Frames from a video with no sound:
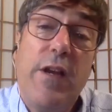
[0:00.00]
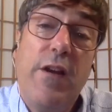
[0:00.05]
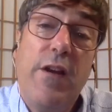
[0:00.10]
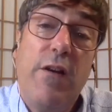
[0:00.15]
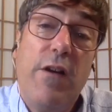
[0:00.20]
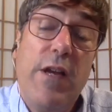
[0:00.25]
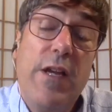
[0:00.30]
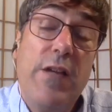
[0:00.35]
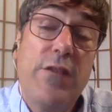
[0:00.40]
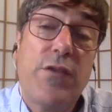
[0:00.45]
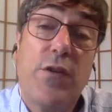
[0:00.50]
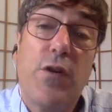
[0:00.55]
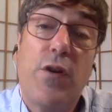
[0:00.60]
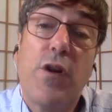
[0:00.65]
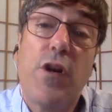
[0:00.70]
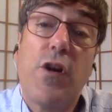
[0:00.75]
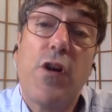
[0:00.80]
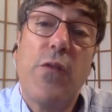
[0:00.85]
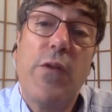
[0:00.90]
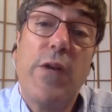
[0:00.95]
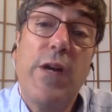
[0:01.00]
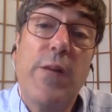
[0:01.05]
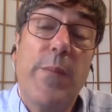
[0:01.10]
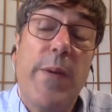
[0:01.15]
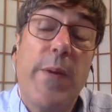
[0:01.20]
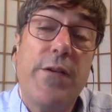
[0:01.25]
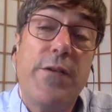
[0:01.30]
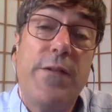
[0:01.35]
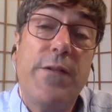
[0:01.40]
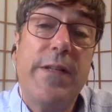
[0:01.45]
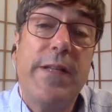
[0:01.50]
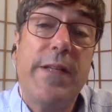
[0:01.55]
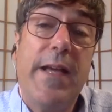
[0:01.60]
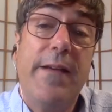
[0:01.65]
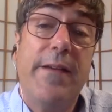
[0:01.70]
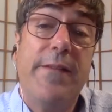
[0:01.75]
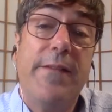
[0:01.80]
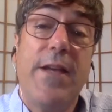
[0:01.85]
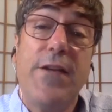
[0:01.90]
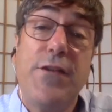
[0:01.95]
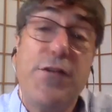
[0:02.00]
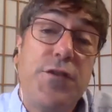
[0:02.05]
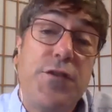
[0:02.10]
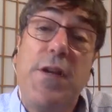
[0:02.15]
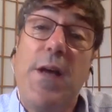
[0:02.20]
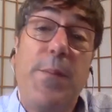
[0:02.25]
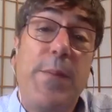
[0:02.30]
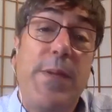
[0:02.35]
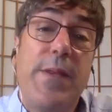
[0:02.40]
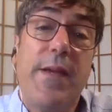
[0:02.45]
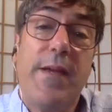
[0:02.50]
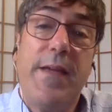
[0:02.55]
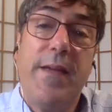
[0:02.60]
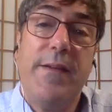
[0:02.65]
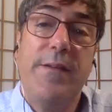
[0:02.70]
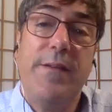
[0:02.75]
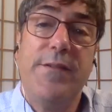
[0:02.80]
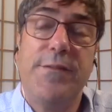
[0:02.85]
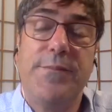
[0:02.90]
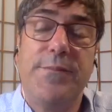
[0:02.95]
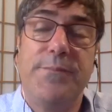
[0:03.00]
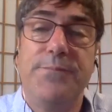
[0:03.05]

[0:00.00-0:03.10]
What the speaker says: his or her career by doing that. And that should not be the case.